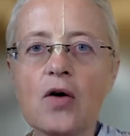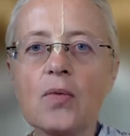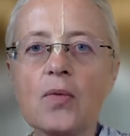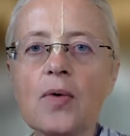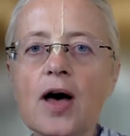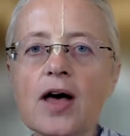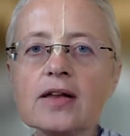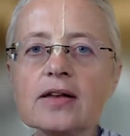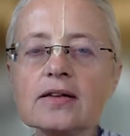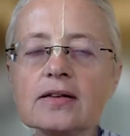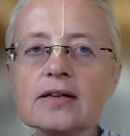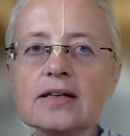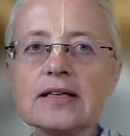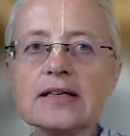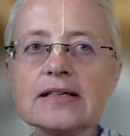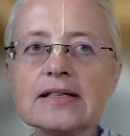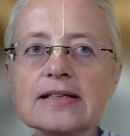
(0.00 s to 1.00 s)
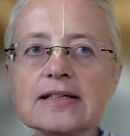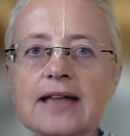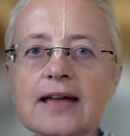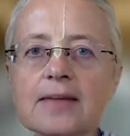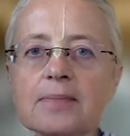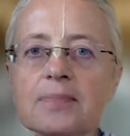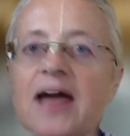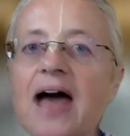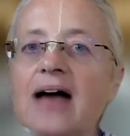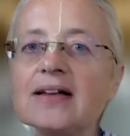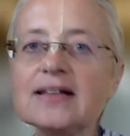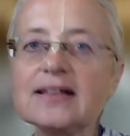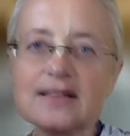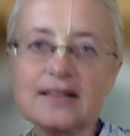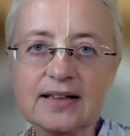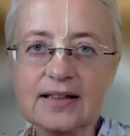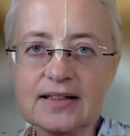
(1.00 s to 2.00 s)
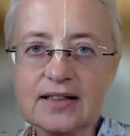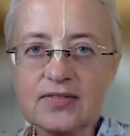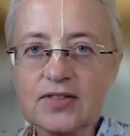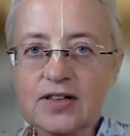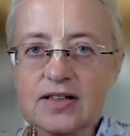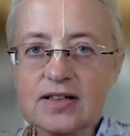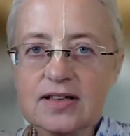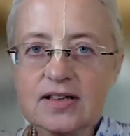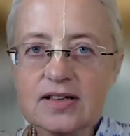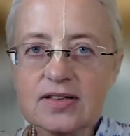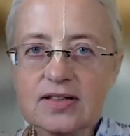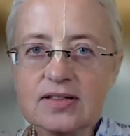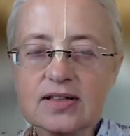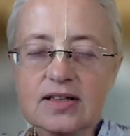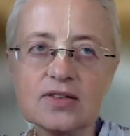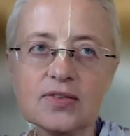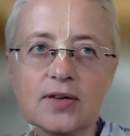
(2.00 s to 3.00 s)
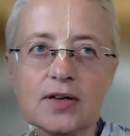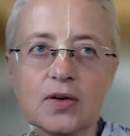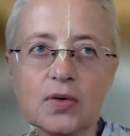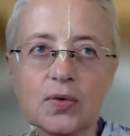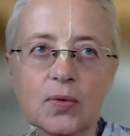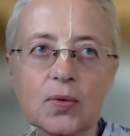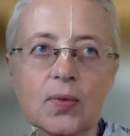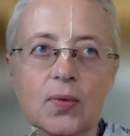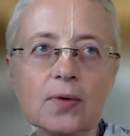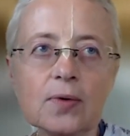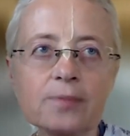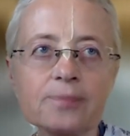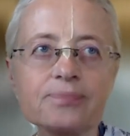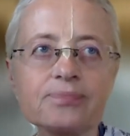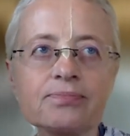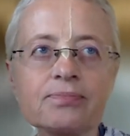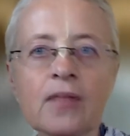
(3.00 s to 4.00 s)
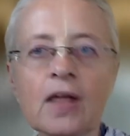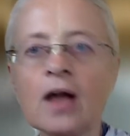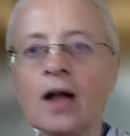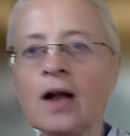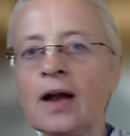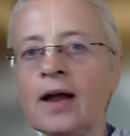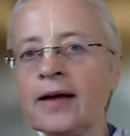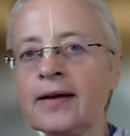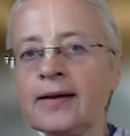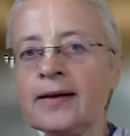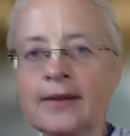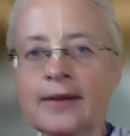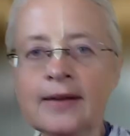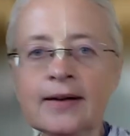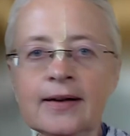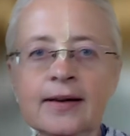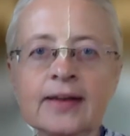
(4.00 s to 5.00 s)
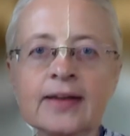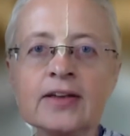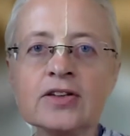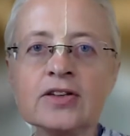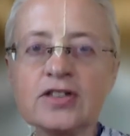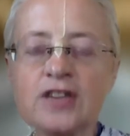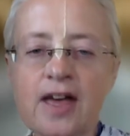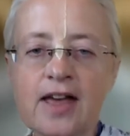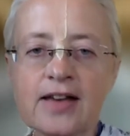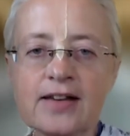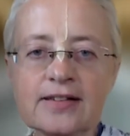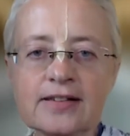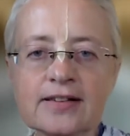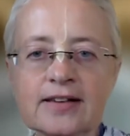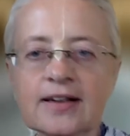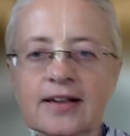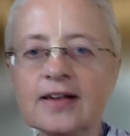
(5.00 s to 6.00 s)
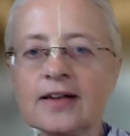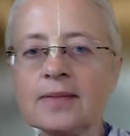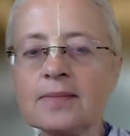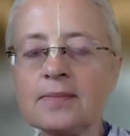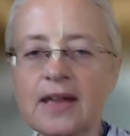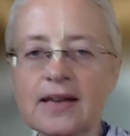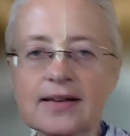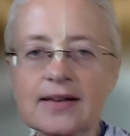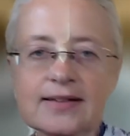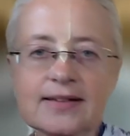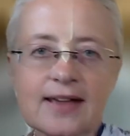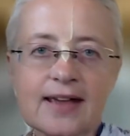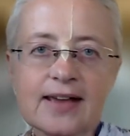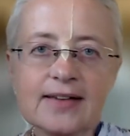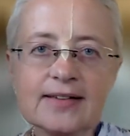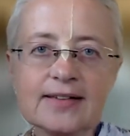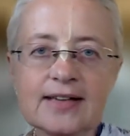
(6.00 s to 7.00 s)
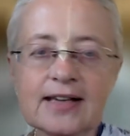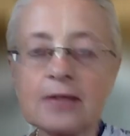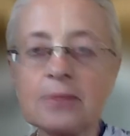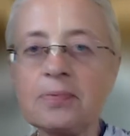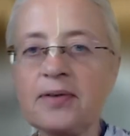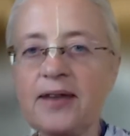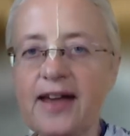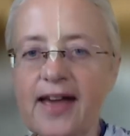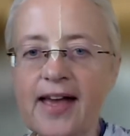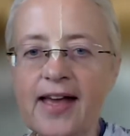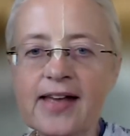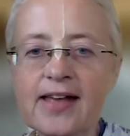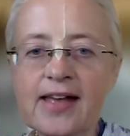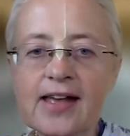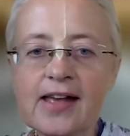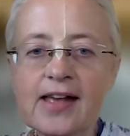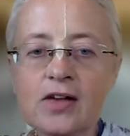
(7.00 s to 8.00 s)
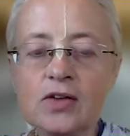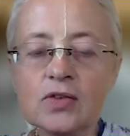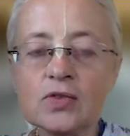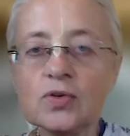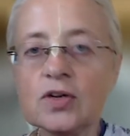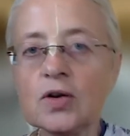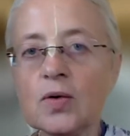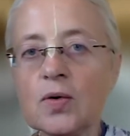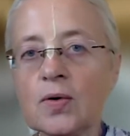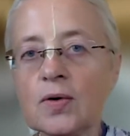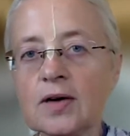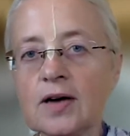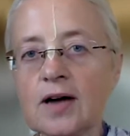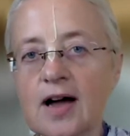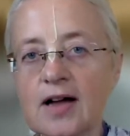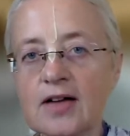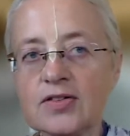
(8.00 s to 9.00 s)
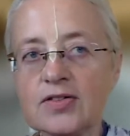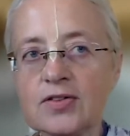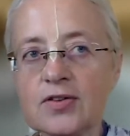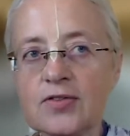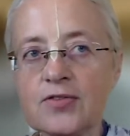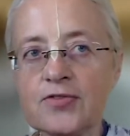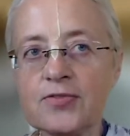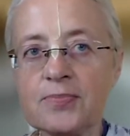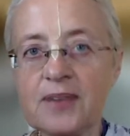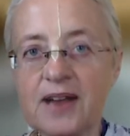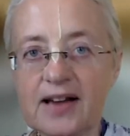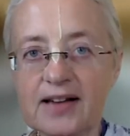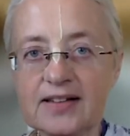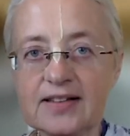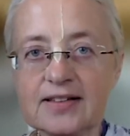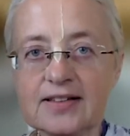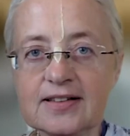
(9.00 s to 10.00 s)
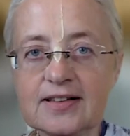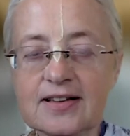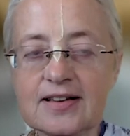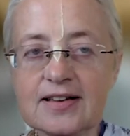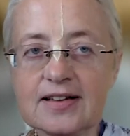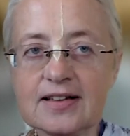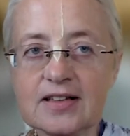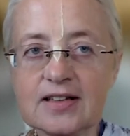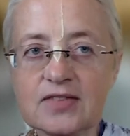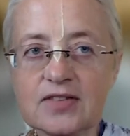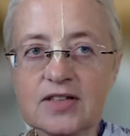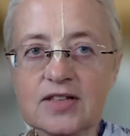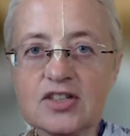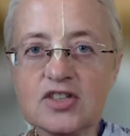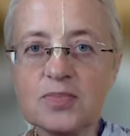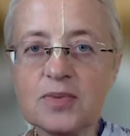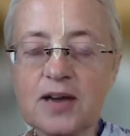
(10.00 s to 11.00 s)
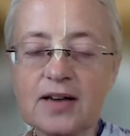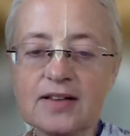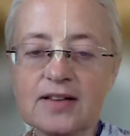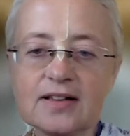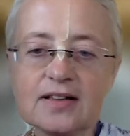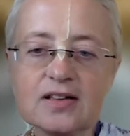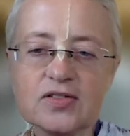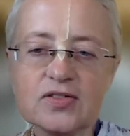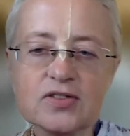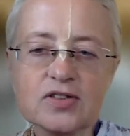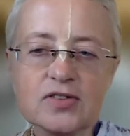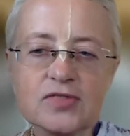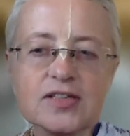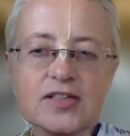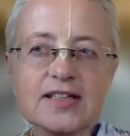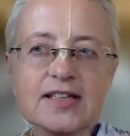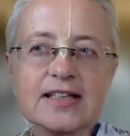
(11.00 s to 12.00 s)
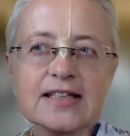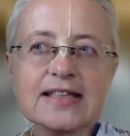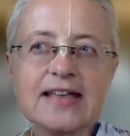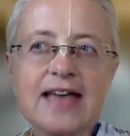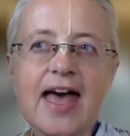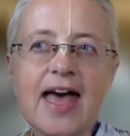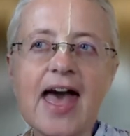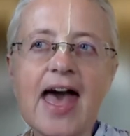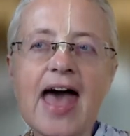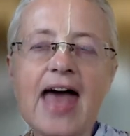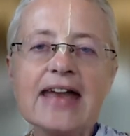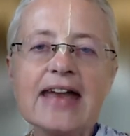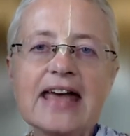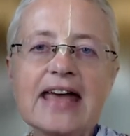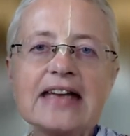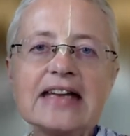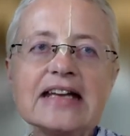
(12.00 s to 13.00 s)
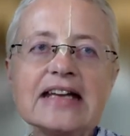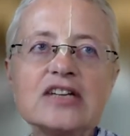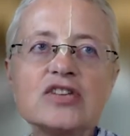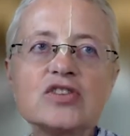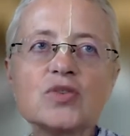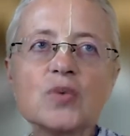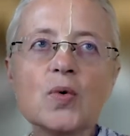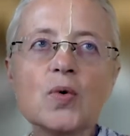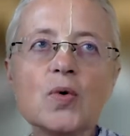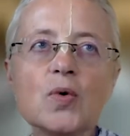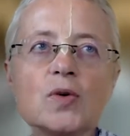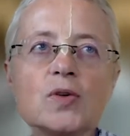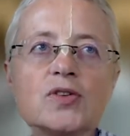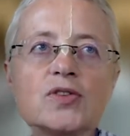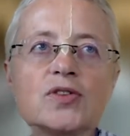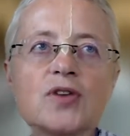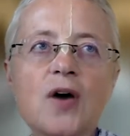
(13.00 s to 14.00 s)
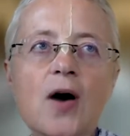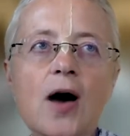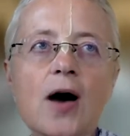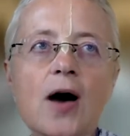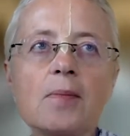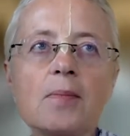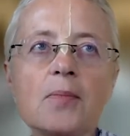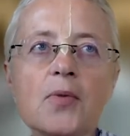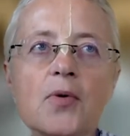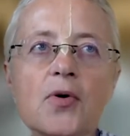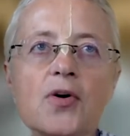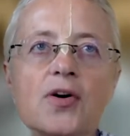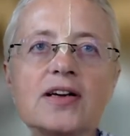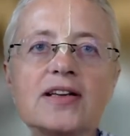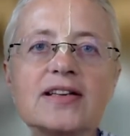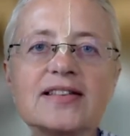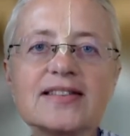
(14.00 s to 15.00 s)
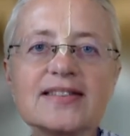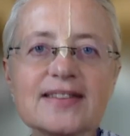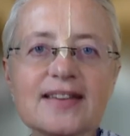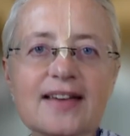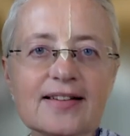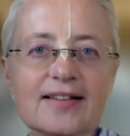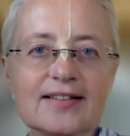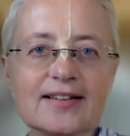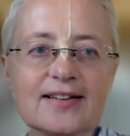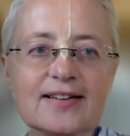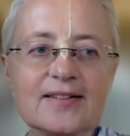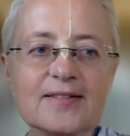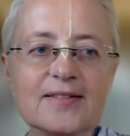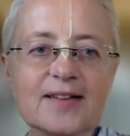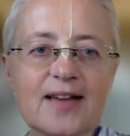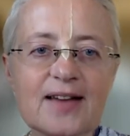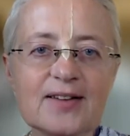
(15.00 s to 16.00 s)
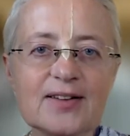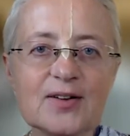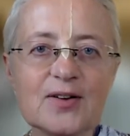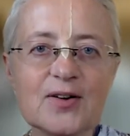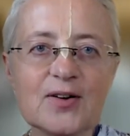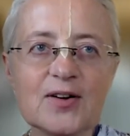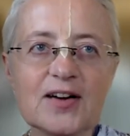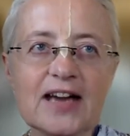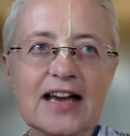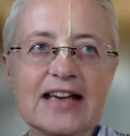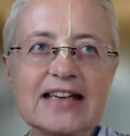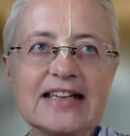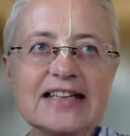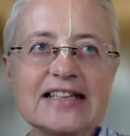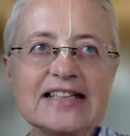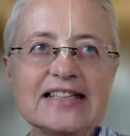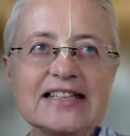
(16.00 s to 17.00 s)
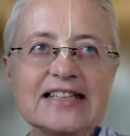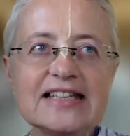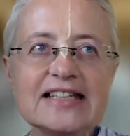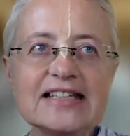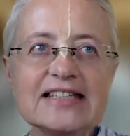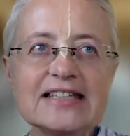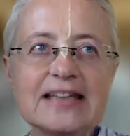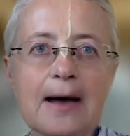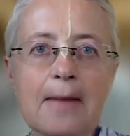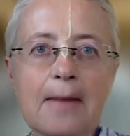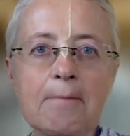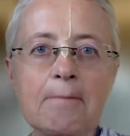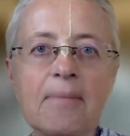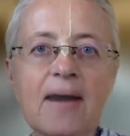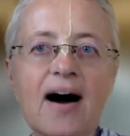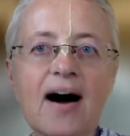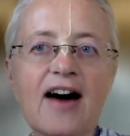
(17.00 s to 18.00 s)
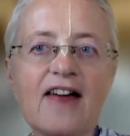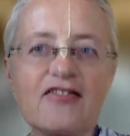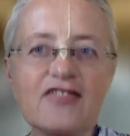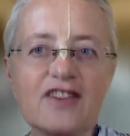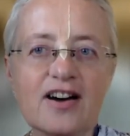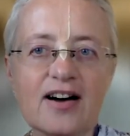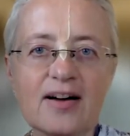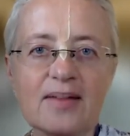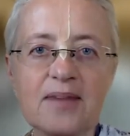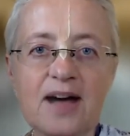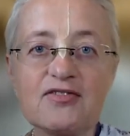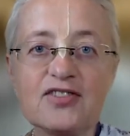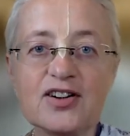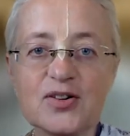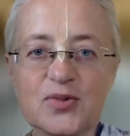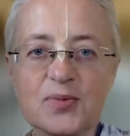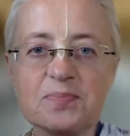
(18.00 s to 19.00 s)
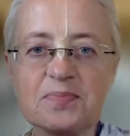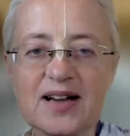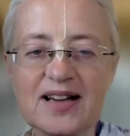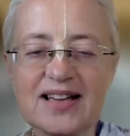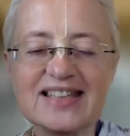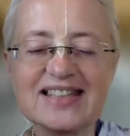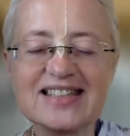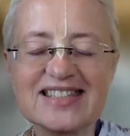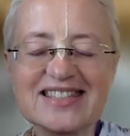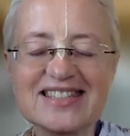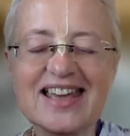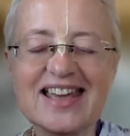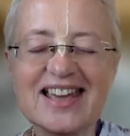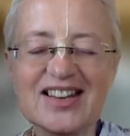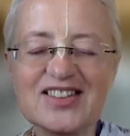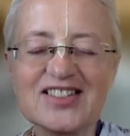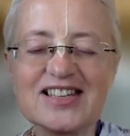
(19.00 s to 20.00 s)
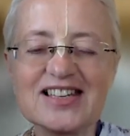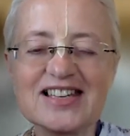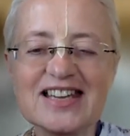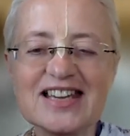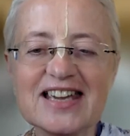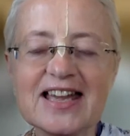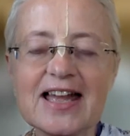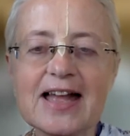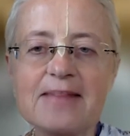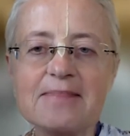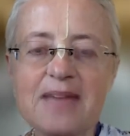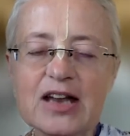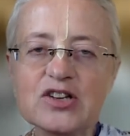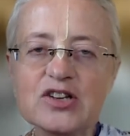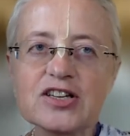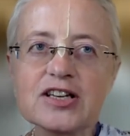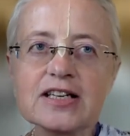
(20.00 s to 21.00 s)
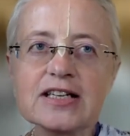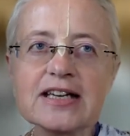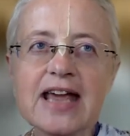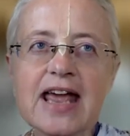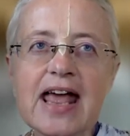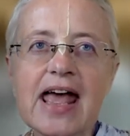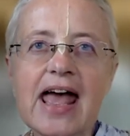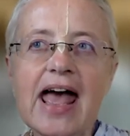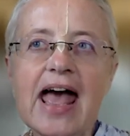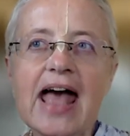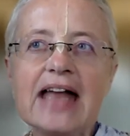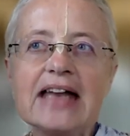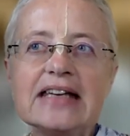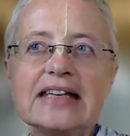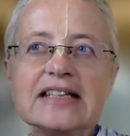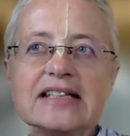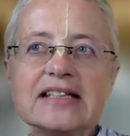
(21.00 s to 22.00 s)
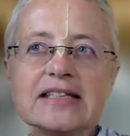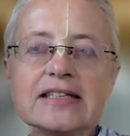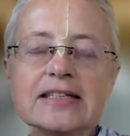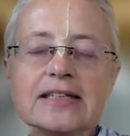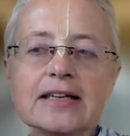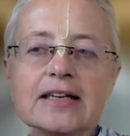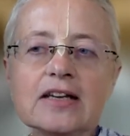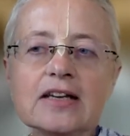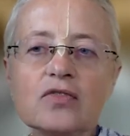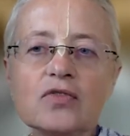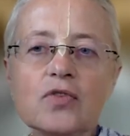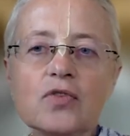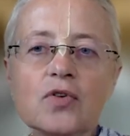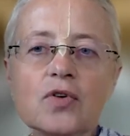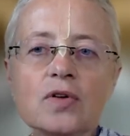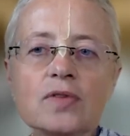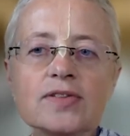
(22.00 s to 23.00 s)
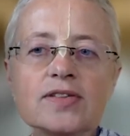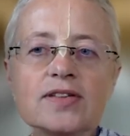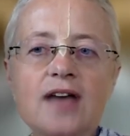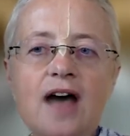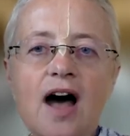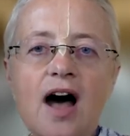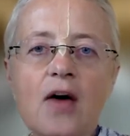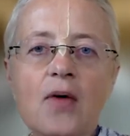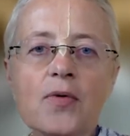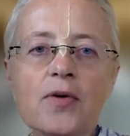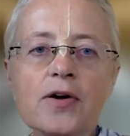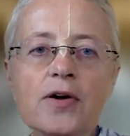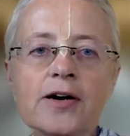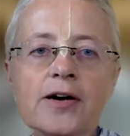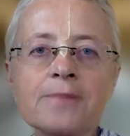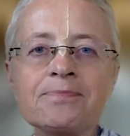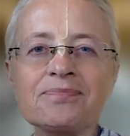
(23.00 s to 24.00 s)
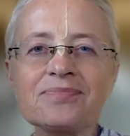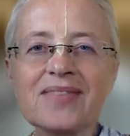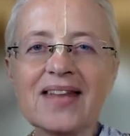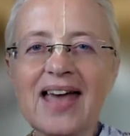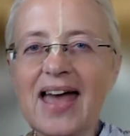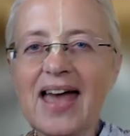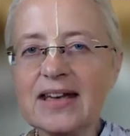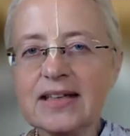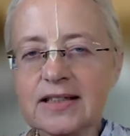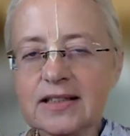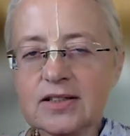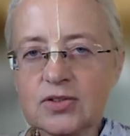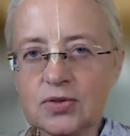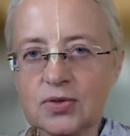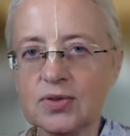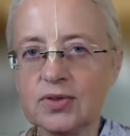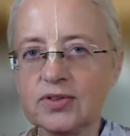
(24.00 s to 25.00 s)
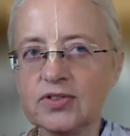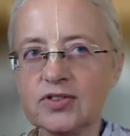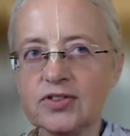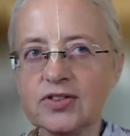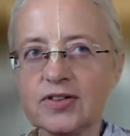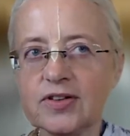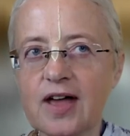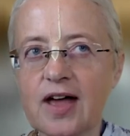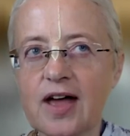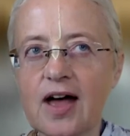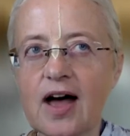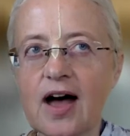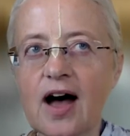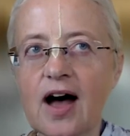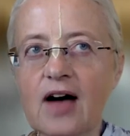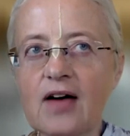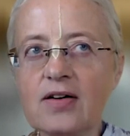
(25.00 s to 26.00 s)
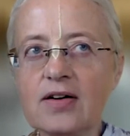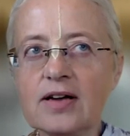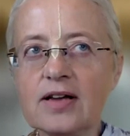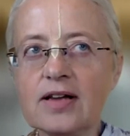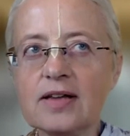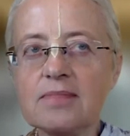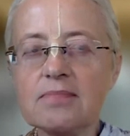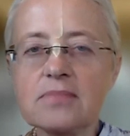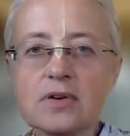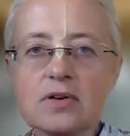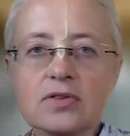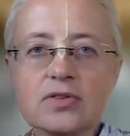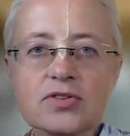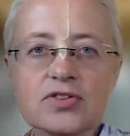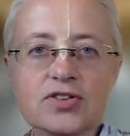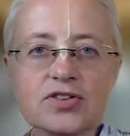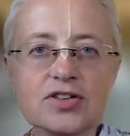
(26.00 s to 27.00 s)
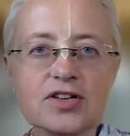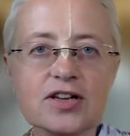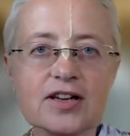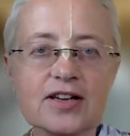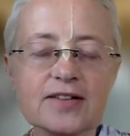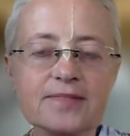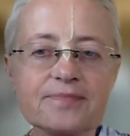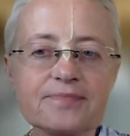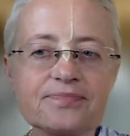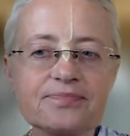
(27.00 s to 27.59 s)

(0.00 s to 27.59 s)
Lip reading: One is like practical activities that we do, like hearing, chanting, meditating, praying, doing all kinds of practical activities, practical services. And then there is also a more subtle category, and this is a bhava rupa, it's actually mentioned. And this involves our attitude, our emotion.